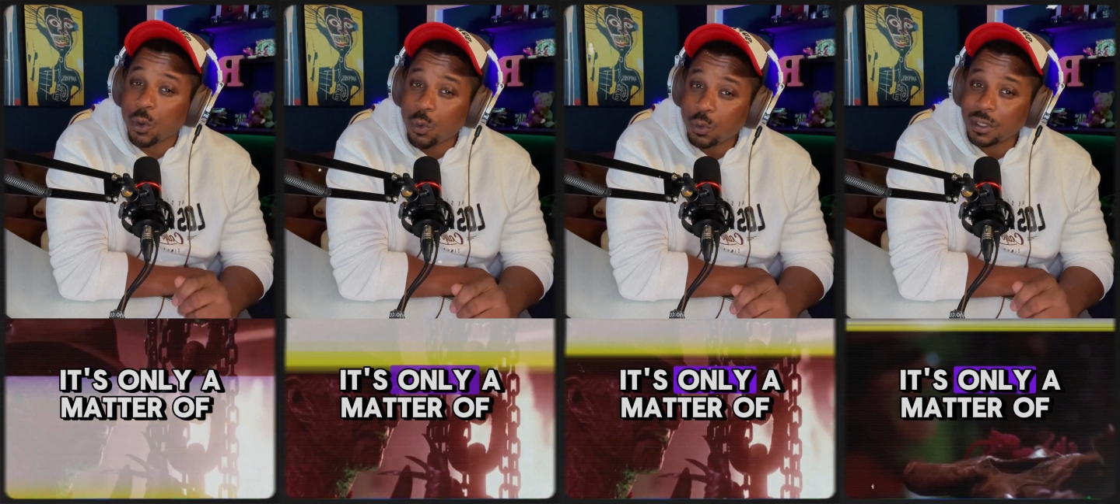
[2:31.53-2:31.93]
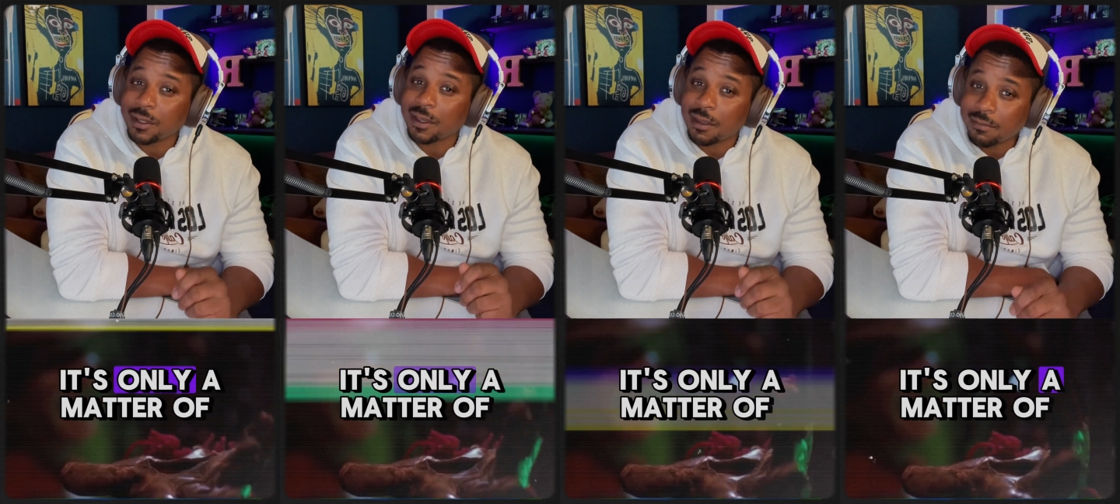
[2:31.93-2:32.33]

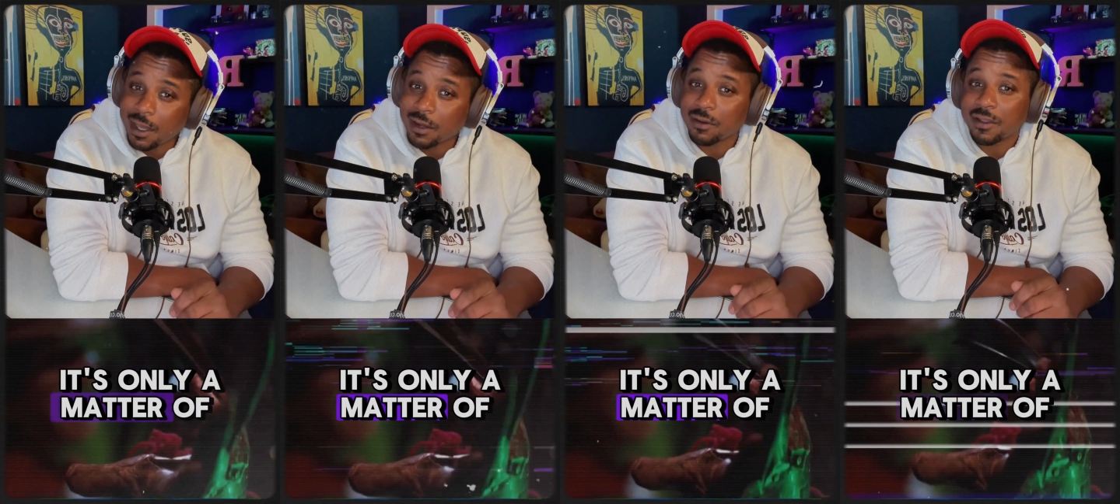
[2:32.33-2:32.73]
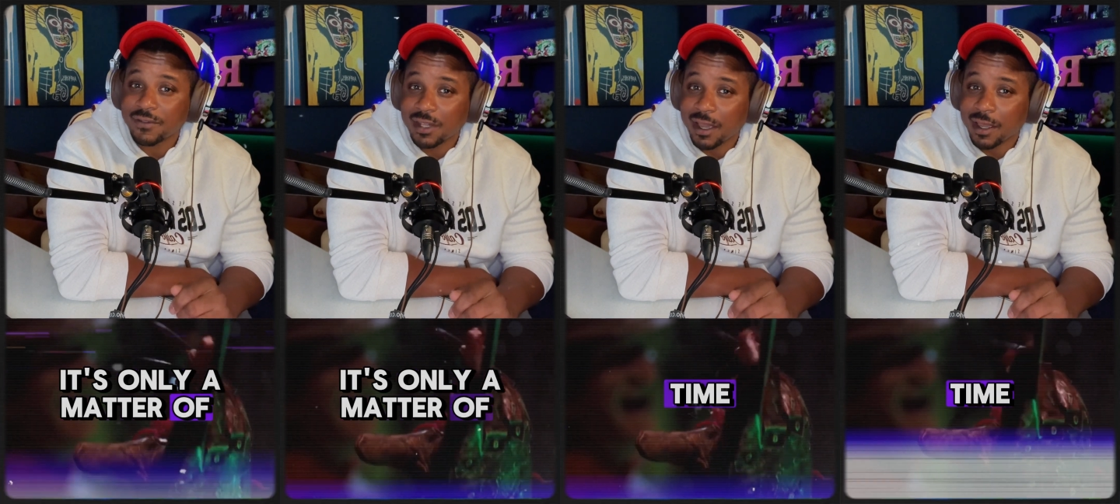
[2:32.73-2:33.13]
only a matter of
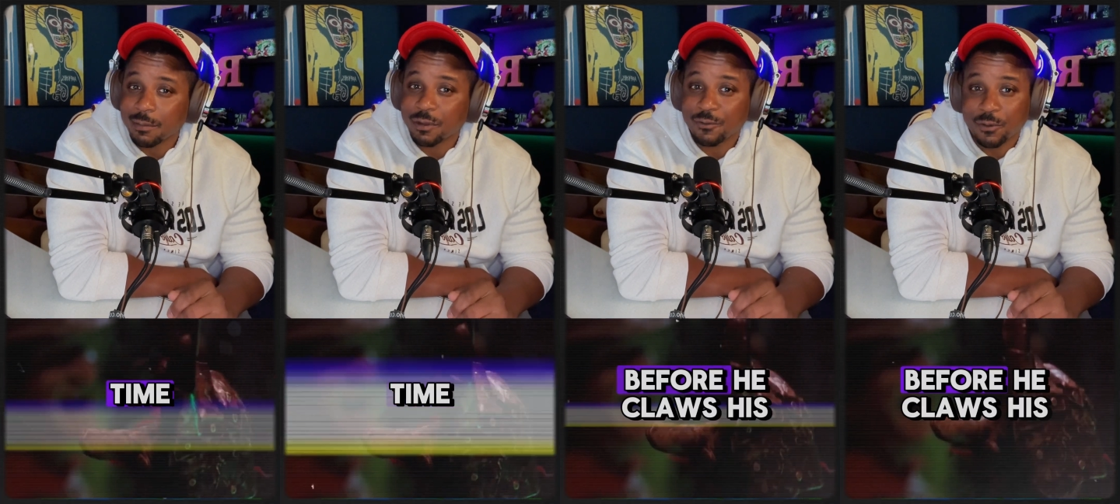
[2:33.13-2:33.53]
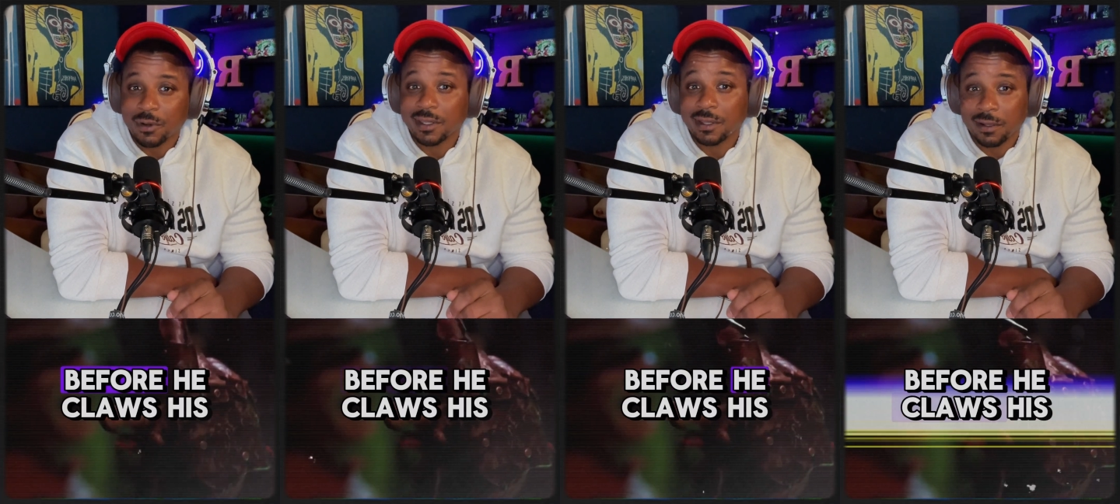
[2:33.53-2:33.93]
time before
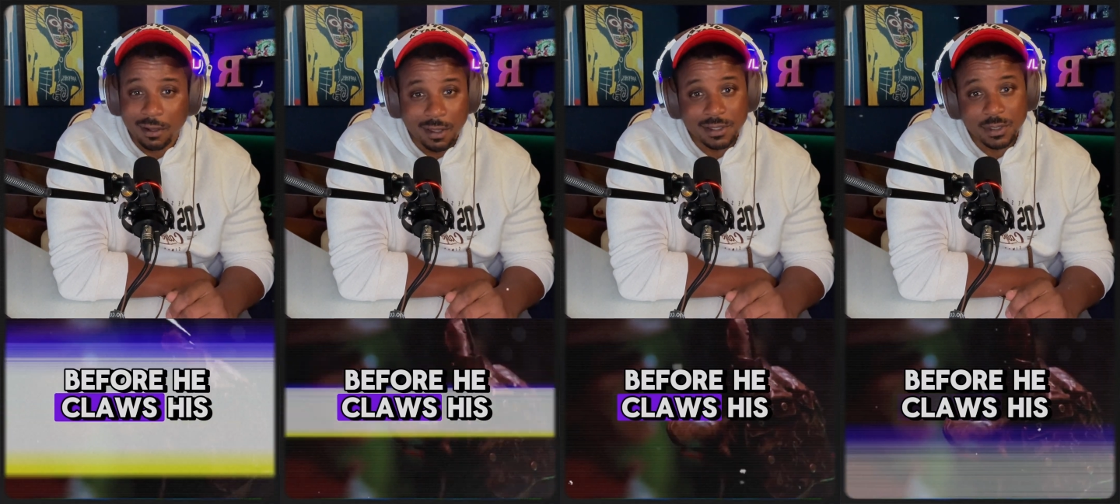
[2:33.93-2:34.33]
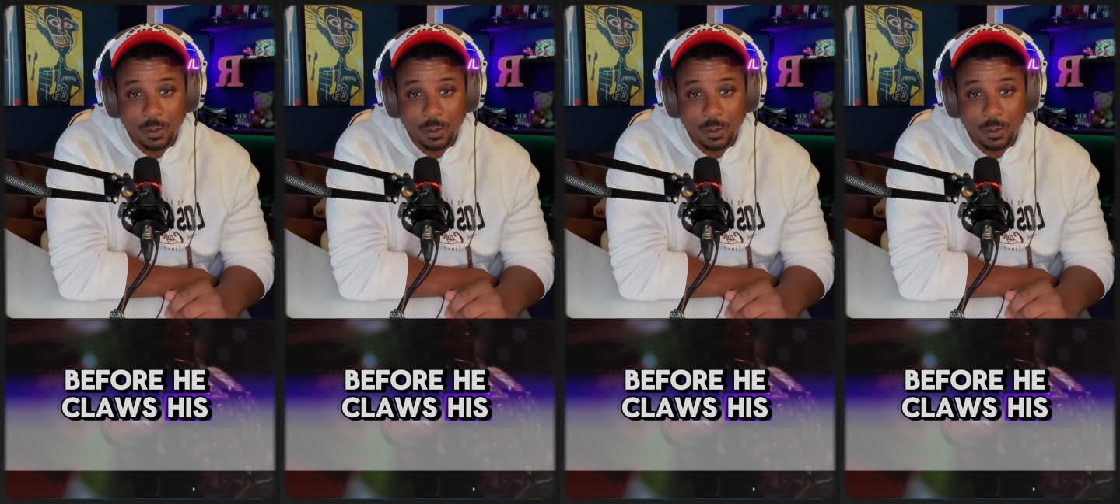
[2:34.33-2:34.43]
he claws his